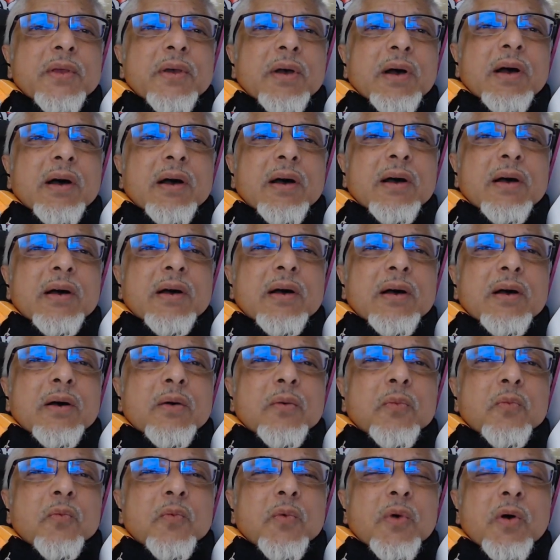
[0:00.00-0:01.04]
Ah,
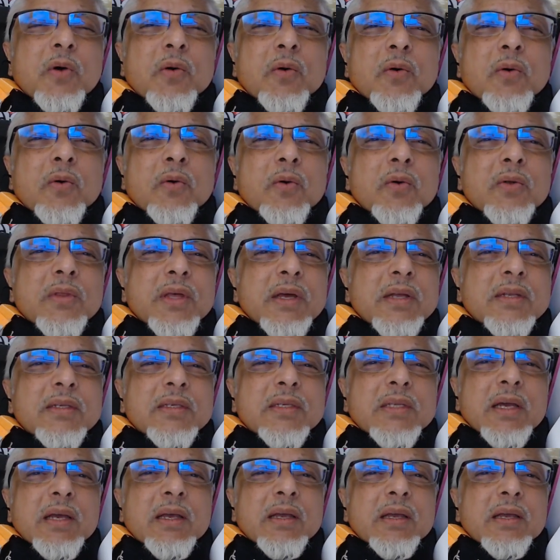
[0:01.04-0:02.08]
woe that
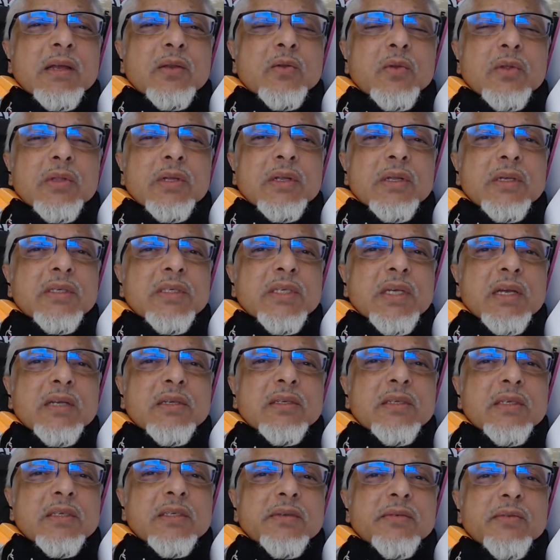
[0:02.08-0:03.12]
day to the
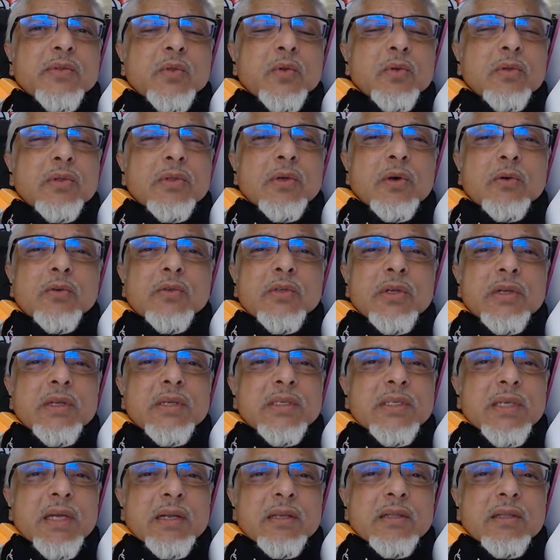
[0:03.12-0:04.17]
rejectors of truth, those who
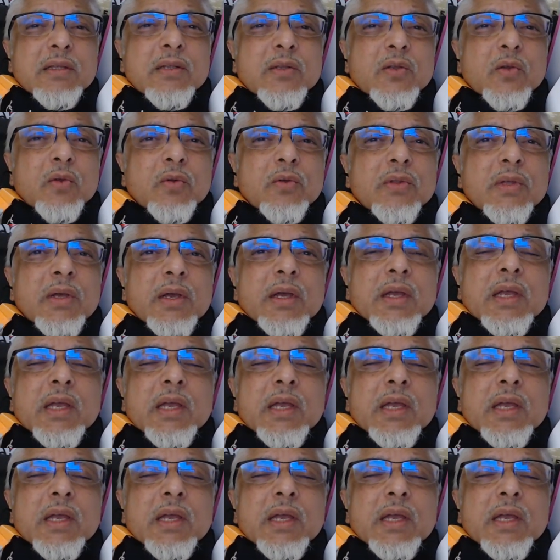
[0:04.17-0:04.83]
reject the truth.